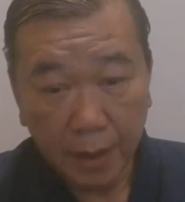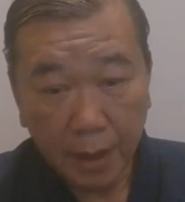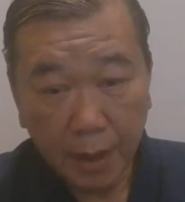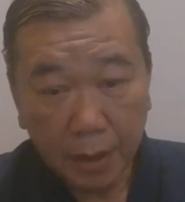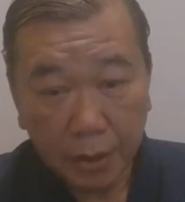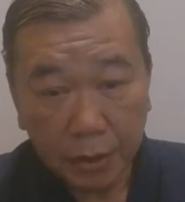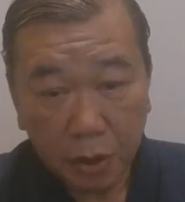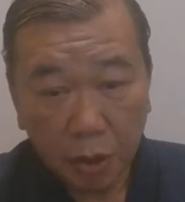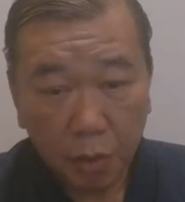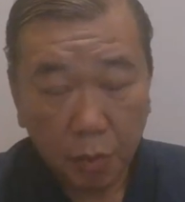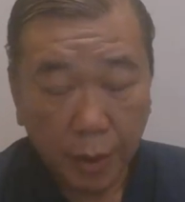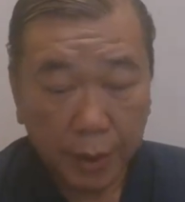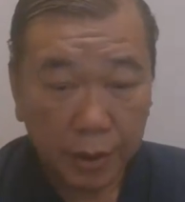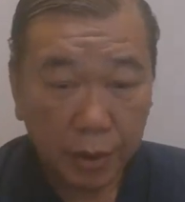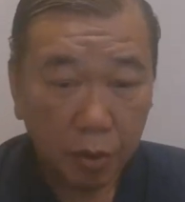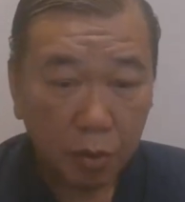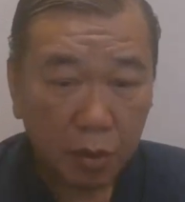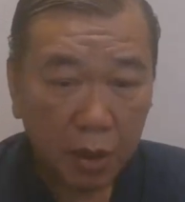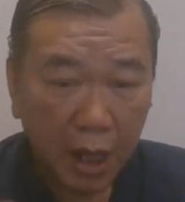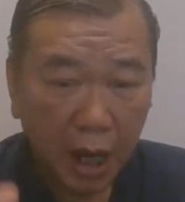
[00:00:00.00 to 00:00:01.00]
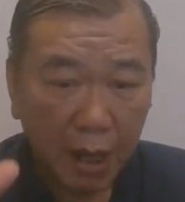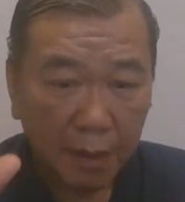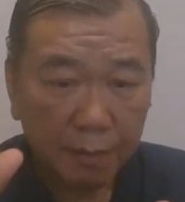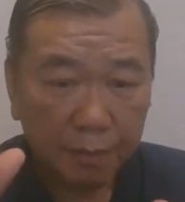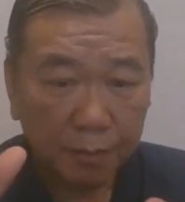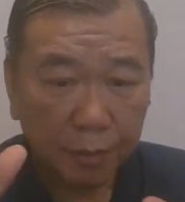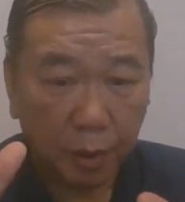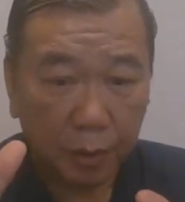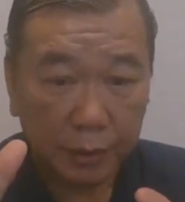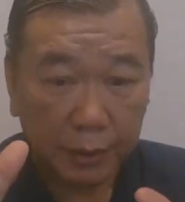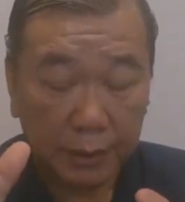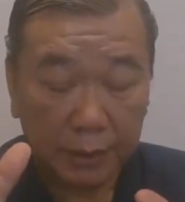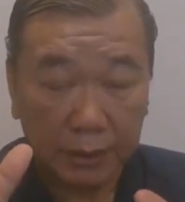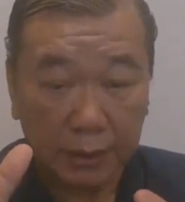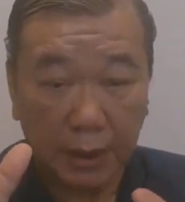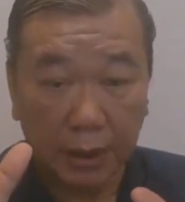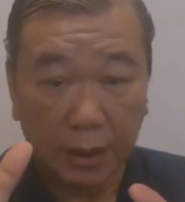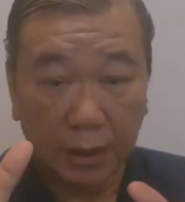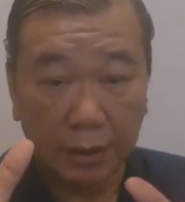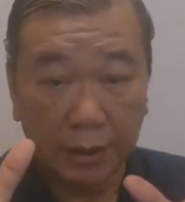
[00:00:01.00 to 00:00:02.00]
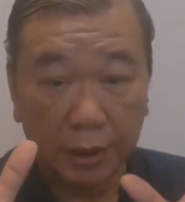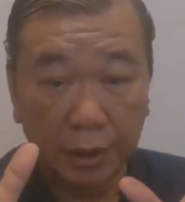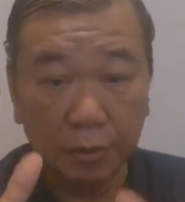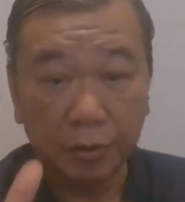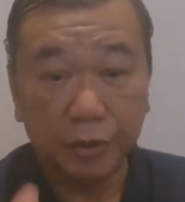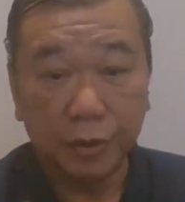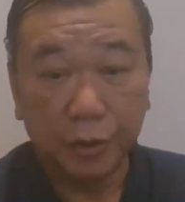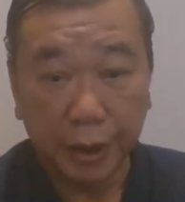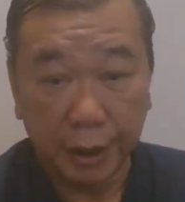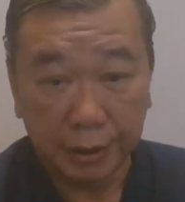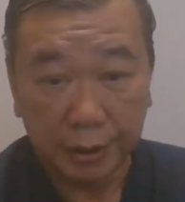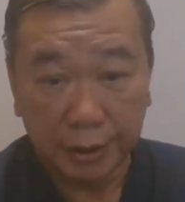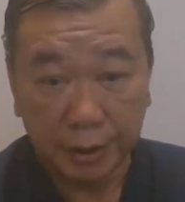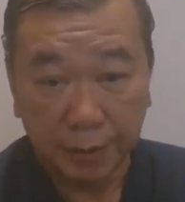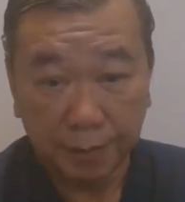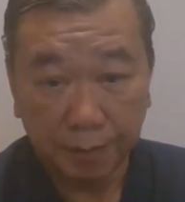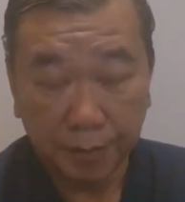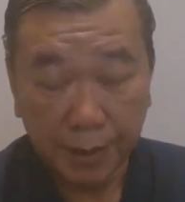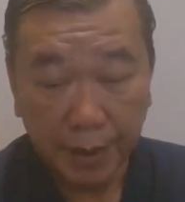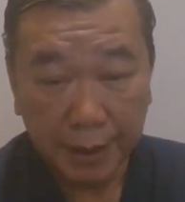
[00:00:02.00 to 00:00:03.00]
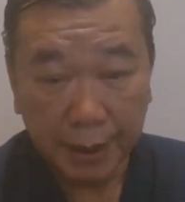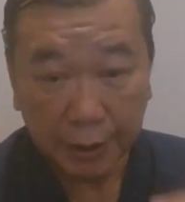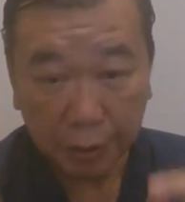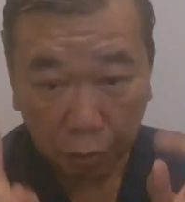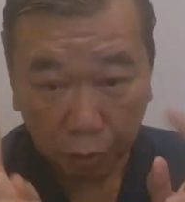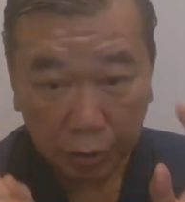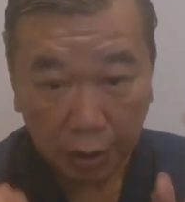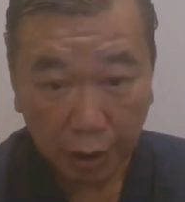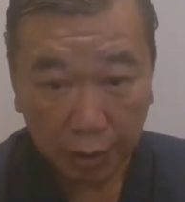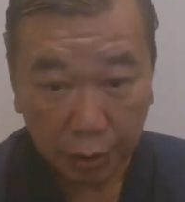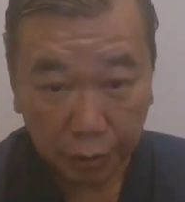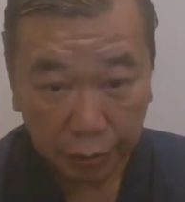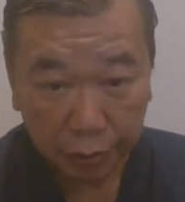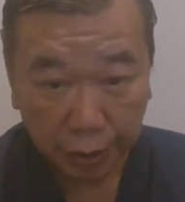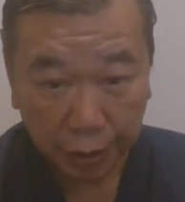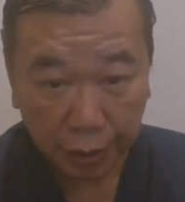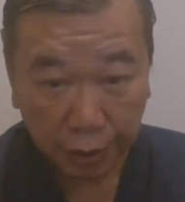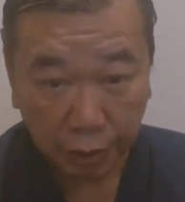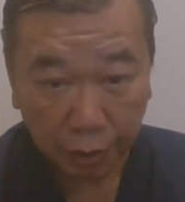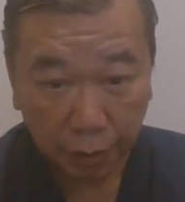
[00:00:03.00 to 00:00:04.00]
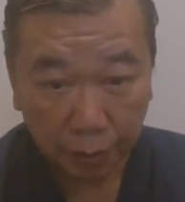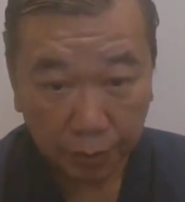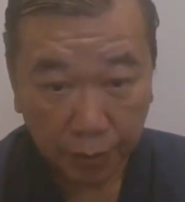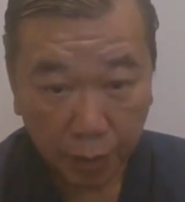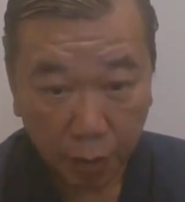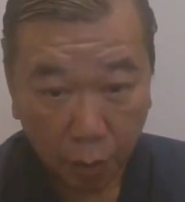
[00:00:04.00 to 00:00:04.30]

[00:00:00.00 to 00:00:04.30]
So when you come for this nutrients, there are two types of nutrients, you know.